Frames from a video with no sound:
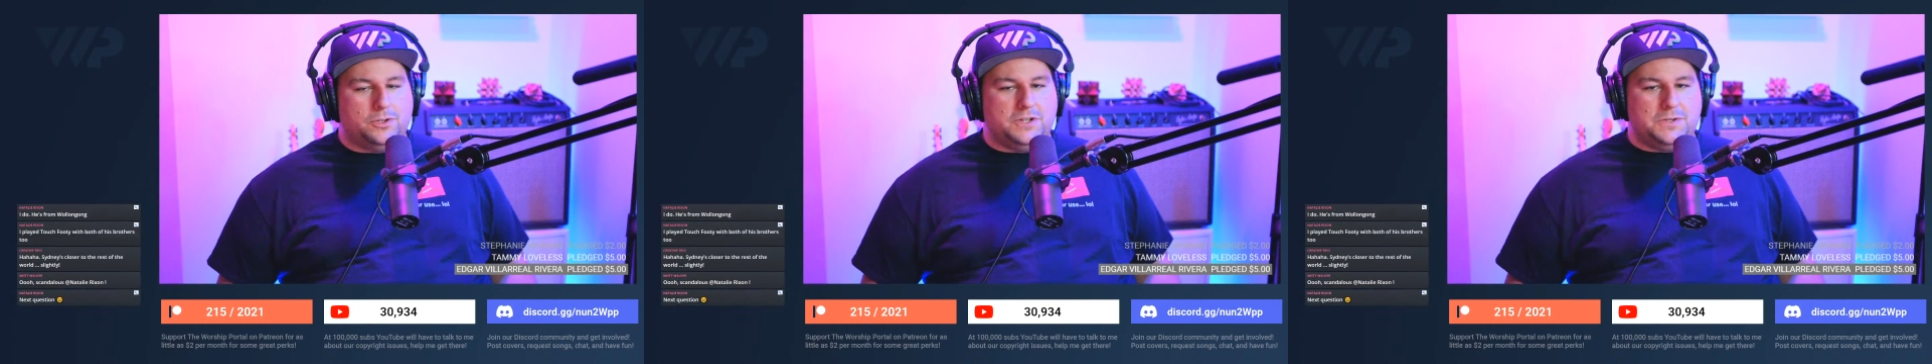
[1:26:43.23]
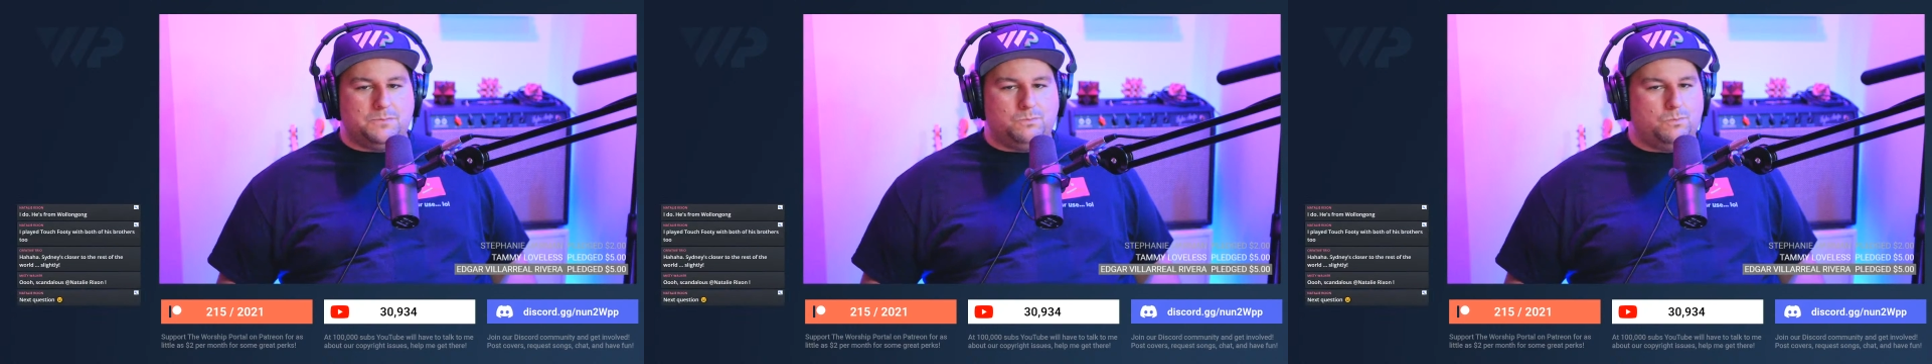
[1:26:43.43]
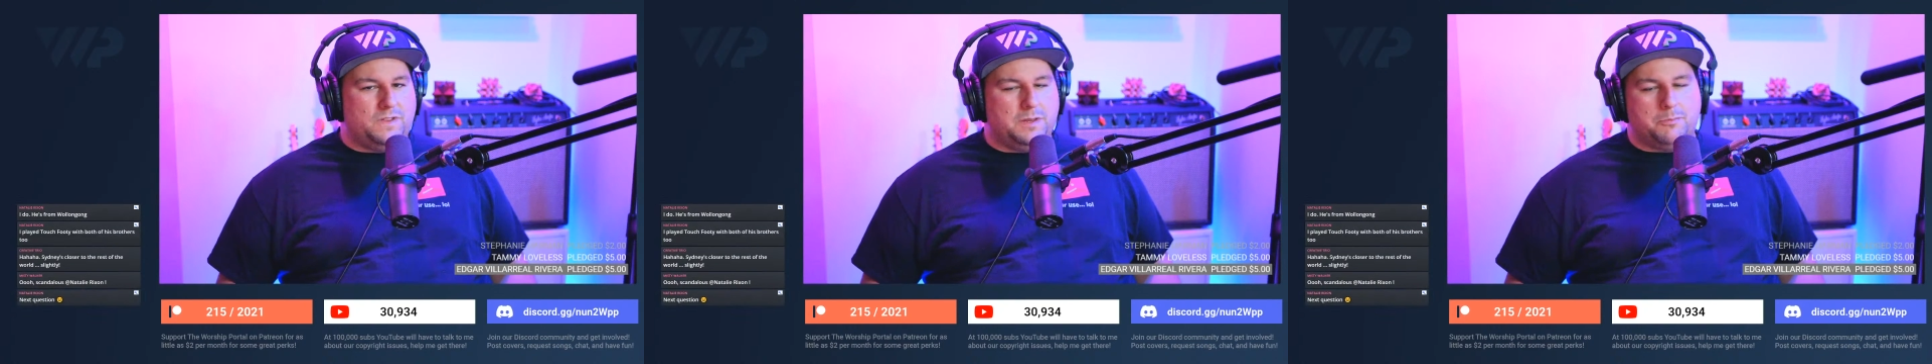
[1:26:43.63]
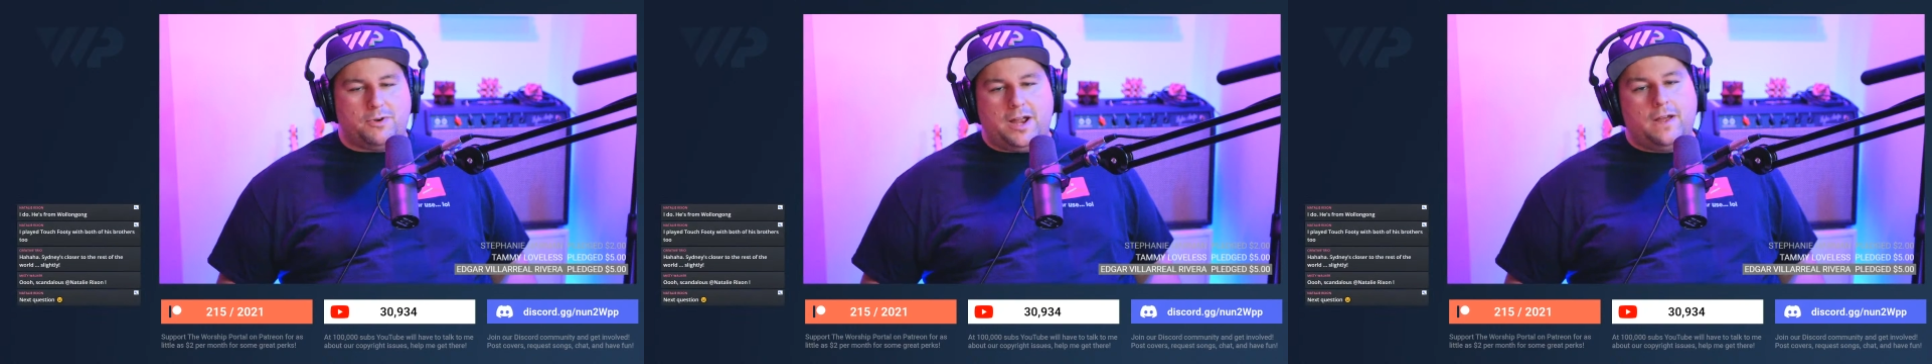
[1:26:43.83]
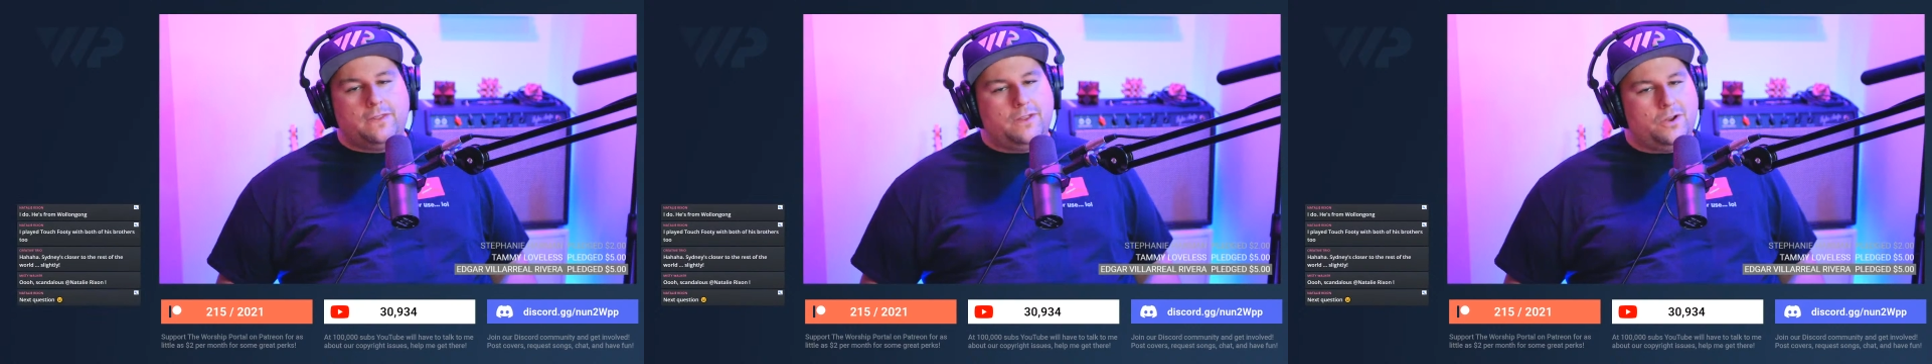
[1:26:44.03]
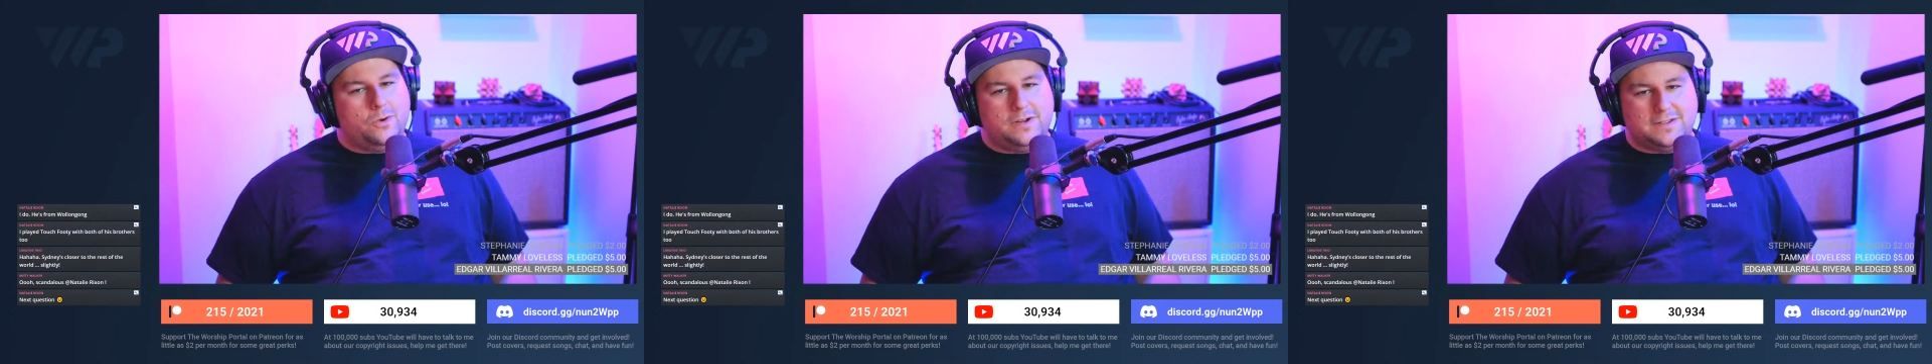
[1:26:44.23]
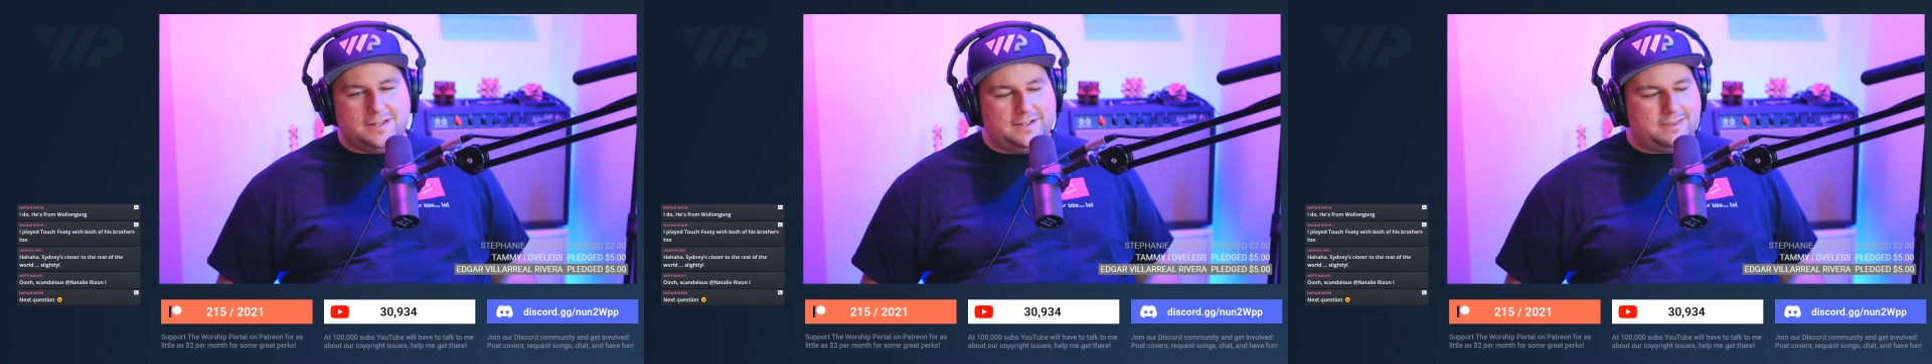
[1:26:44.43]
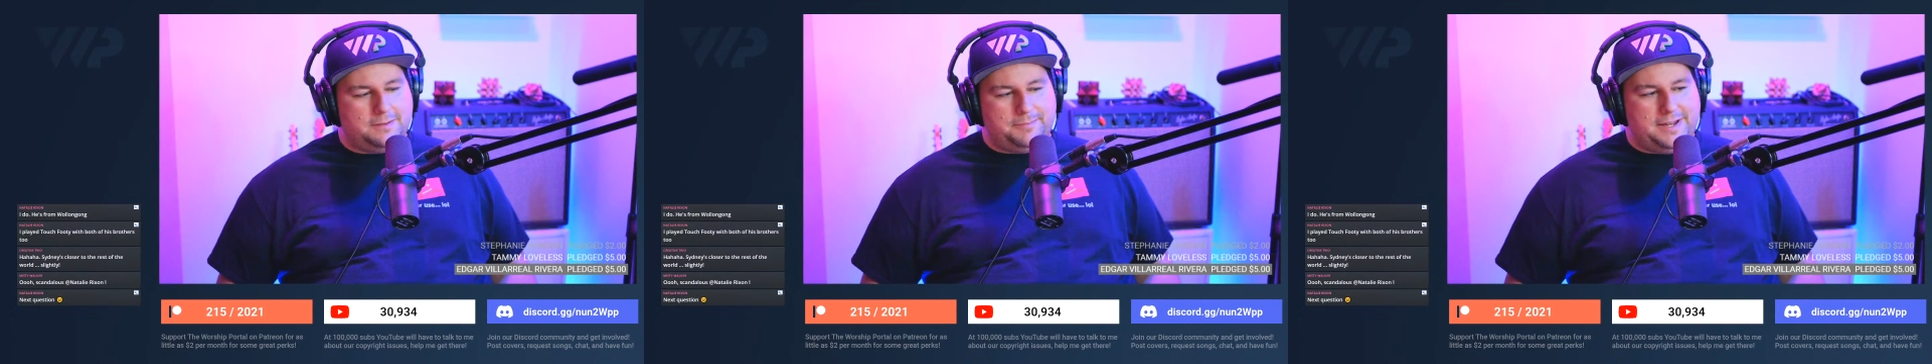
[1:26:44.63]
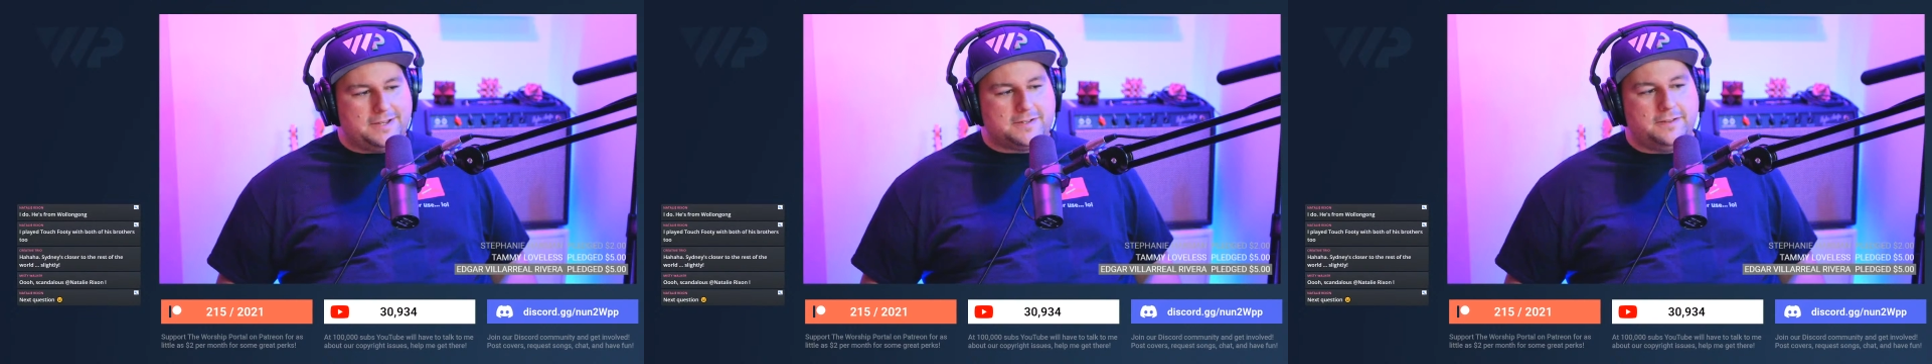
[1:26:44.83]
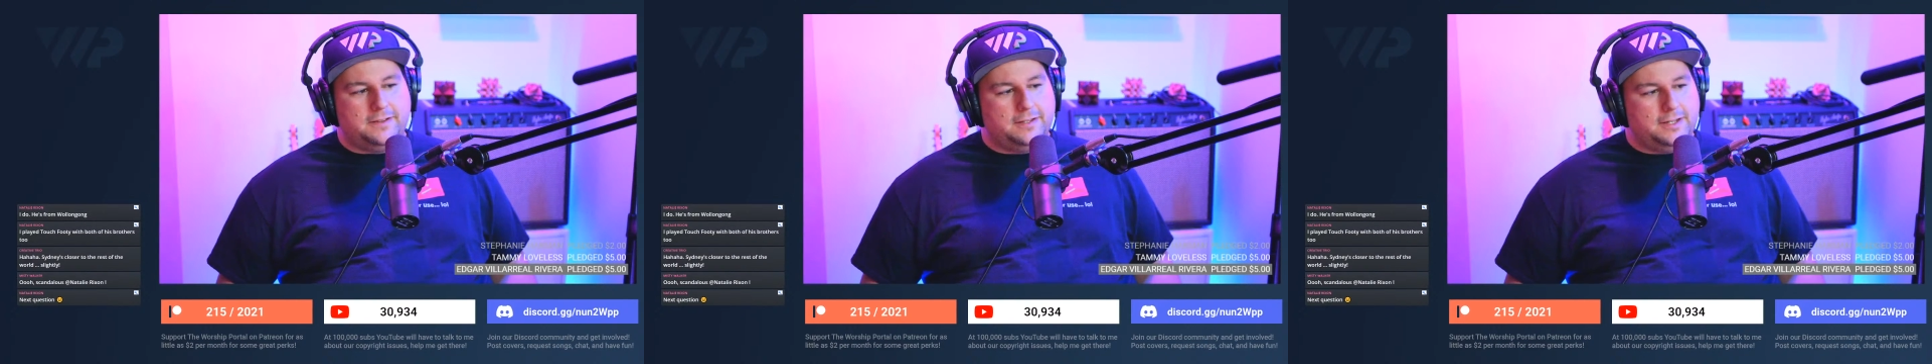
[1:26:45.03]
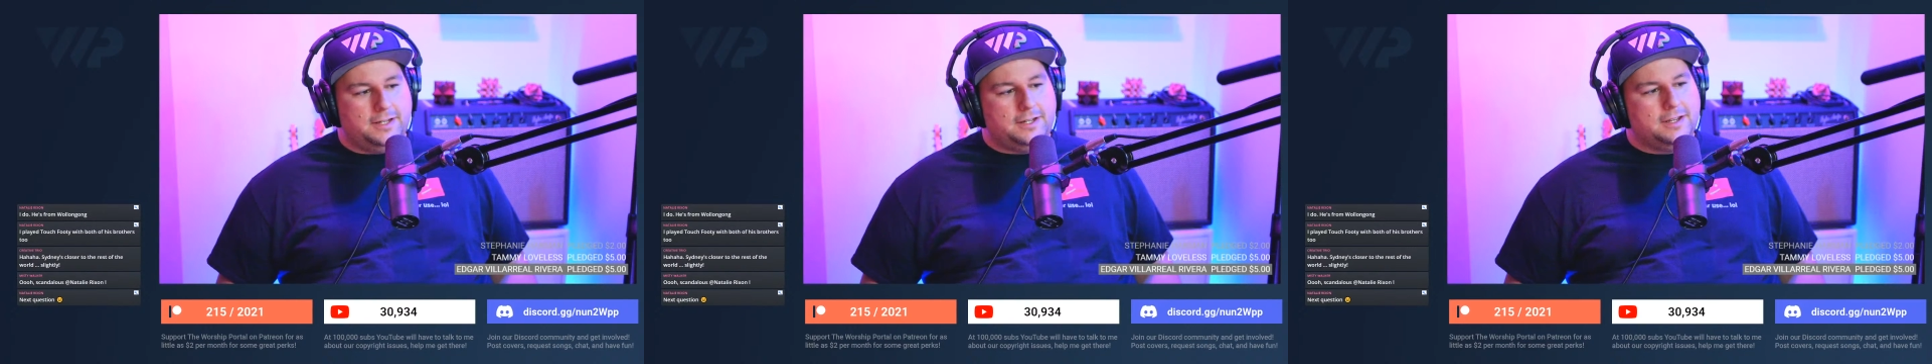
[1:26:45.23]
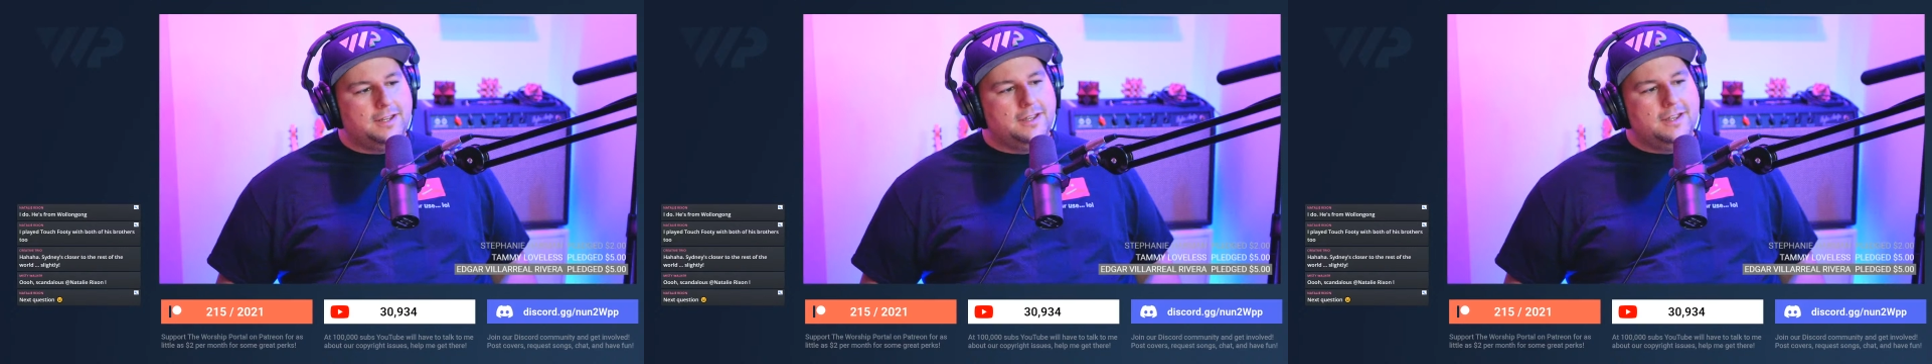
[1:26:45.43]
He won the Brownlow. He's like the best in the league.